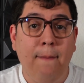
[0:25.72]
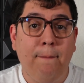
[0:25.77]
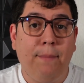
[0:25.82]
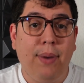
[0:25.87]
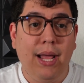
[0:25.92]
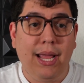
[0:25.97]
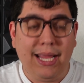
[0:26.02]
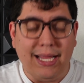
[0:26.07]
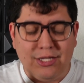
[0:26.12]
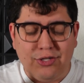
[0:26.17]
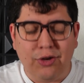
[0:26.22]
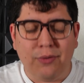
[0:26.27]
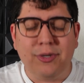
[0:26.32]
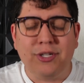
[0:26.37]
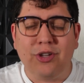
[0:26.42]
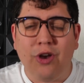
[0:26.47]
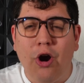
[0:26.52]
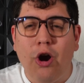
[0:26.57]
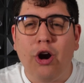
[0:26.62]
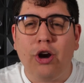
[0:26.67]
but it's
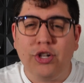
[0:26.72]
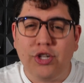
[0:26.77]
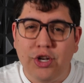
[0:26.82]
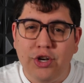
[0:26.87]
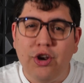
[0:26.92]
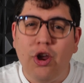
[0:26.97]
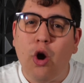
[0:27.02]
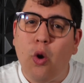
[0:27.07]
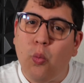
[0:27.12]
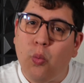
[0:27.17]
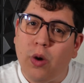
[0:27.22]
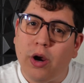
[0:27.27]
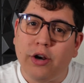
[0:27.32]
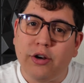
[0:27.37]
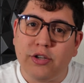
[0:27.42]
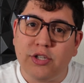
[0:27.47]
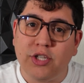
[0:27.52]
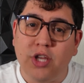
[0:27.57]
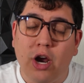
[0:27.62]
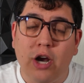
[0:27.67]
always hard to know where
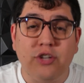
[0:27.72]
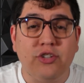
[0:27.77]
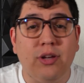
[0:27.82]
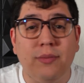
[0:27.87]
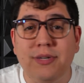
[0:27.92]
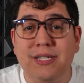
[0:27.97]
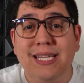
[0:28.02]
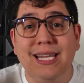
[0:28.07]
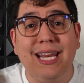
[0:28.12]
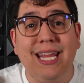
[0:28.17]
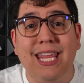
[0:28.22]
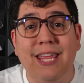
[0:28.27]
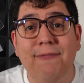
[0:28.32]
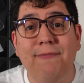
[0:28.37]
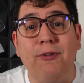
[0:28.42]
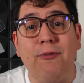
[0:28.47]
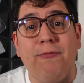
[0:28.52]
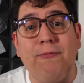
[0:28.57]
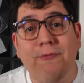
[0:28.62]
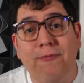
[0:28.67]
to start. So I'm just gonna
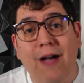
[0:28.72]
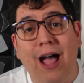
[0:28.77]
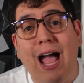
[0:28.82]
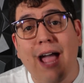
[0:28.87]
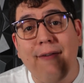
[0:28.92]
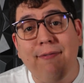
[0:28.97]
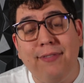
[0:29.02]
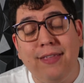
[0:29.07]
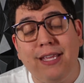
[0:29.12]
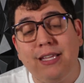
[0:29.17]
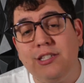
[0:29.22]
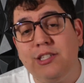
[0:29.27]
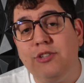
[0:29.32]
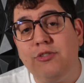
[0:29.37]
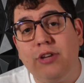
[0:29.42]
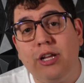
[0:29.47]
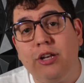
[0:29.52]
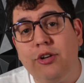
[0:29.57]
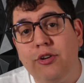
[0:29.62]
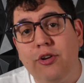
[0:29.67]
give you 5 things
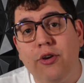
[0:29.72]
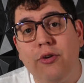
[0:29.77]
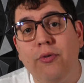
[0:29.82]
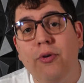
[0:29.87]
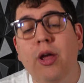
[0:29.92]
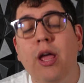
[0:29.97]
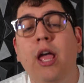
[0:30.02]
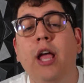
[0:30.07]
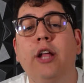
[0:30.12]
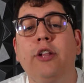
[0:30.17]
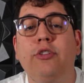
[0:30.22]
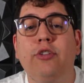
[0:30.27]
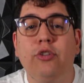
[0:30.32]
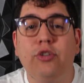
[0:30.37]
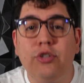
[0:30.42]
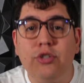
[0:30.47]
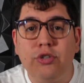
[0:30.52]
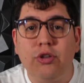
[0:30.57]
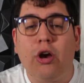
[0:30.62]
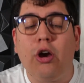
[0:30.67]
you can do to
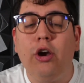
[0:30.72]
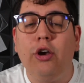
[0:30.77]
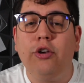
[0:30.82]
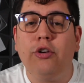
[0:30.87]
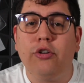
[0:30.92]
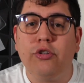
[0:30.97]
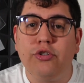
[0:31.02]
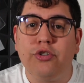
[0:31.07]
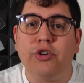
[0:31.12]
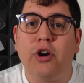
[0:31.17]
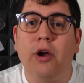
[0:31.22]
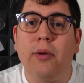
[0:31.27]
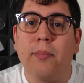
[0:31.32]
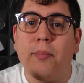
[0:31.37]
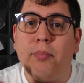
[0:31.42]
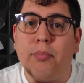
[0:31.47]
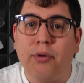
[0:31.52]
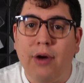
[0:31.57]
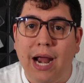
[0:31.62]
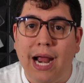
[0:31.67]
start your
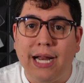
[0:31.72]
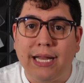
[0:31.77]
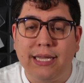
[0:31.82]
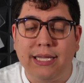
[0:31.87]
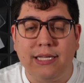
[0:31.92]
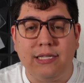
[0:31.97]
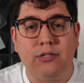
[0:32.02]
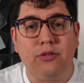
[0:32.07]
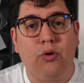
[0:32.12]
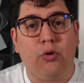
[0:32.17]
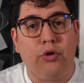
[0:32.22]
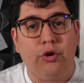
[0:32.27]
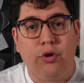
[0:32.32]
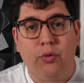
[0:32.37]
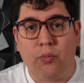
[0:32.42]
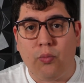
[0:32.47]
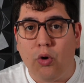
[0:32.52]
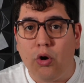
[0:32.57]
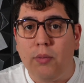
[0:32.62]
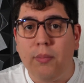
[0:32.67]
drum practice or your
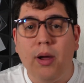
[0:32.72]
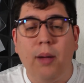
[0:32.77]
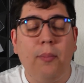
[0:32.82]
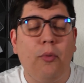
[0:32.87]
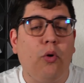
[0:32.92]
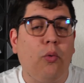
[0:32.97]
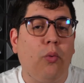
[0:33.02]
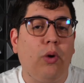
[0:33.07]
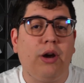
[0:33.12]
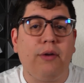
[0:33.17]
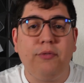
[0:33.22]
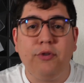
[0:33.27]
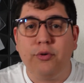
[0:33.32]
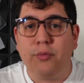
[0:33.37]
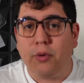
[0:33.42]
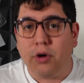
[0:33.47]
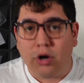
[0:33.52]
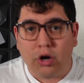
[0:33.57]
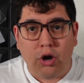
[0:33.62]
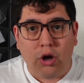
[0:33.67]
warm-up or whatever you
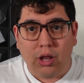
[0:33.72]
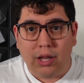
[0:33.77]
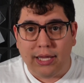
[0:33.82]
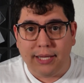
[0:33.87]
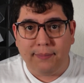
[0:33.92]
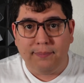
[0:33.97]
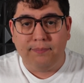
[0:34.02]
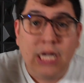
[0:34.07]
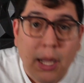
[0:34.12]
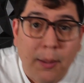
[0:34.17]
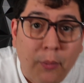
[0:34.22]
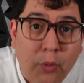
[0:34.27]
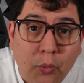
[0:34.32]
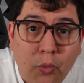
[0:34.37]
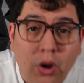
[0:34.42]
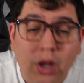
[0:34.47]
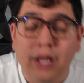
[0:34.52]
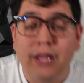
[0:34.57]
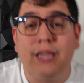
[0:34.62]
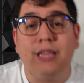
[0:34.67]
wanna call it. Number
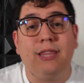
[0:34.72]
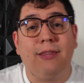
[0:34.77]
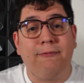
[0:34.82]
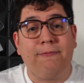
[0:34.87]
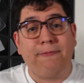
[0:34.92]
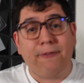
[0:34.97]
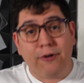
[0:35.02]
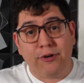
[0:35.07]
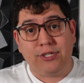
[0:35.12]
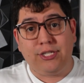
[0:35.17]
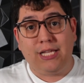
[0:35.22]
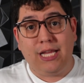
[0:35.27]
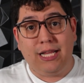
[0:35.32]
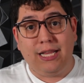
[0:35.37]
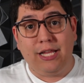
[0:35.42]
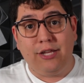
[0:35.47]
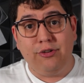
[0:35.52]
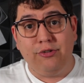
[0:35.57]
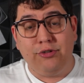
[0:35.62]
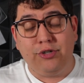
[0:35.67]
1, the first thing
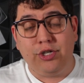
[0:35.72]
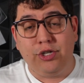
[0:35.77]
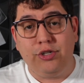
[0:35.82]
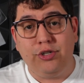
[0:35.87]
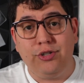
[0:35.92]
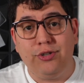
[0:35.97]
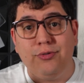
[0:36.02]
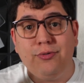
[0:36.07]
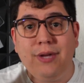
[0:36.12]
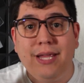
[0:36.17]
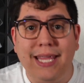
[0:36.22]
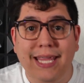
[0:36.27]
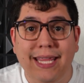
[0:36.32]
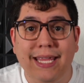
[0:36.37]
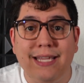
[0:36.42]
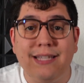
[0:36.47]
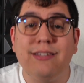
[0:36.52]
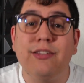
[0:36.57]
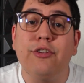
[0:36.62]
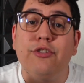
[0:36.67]
that you should do
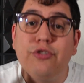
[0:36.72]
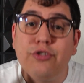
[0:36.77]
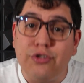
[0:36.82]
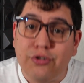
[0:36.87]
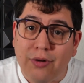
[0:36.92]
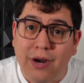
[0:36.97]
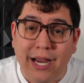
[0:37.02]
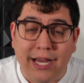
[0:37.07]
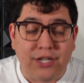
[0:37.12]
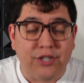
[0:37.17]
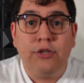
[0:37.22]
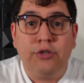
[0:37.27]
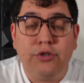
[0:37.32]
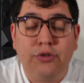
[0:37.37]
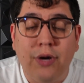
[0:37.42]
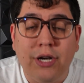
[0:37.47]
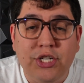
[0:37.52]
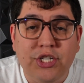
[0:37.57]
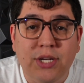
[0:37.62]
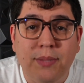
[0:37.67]
is stretch.
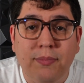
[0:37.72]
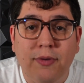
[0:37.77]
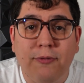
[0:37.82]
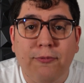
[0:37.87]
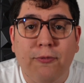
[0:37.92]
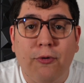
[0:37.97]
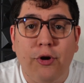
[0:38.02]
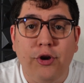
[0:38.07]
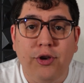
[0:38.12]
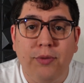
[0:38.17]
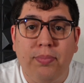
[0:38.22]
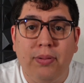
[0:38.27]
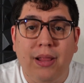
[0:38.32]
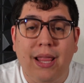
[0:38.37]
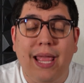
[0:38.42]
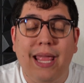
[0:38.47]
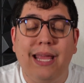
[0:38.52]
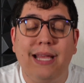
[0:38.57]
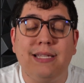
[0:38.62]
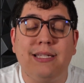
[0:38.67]
Stretching before you
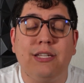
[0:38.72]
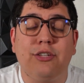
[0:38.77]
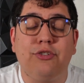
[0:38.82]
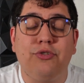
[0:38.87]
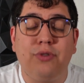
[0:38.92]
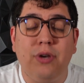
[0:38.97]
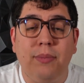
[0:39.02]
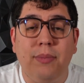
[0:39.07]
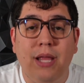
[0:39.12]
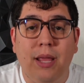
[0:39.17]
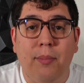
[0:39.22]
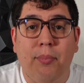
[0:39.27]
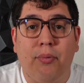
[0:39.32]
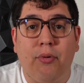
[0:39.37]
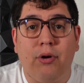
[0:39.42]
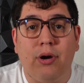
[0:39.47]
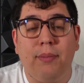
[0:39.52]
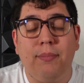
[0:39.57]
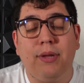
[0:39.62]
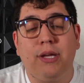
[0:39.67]
play is extremely
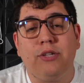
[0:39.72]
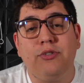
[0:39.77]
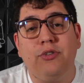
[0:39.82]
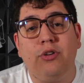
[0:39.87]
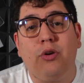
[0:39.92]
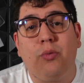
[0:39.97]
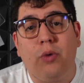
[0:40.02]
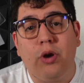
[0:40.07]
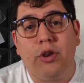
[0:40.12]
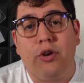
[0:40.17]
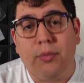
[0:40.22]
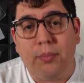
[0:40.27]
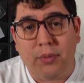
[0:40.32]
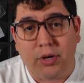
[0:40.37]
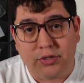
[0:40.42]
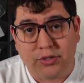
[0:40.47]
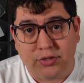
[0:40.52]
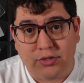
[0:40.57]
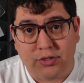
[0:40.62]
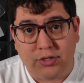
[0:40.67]
important because you don't want your
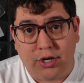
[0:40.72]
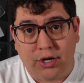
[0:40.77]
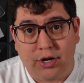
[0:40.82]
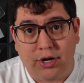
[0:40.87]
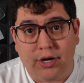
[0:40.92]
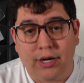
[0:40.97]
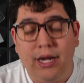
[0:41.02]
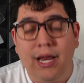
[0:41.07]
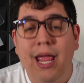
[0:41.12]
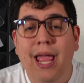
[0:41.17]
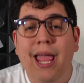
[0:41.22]
muscles to hurt.